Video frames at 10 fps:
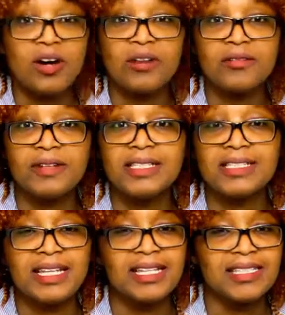
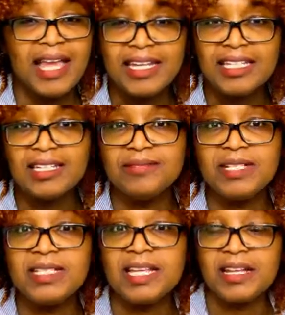conferences, sending
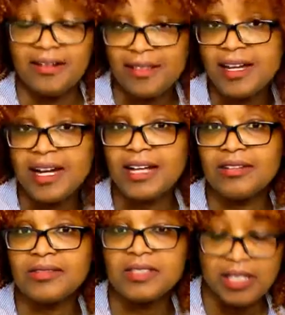emails and all that kind
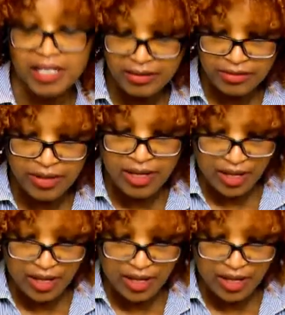of stuff.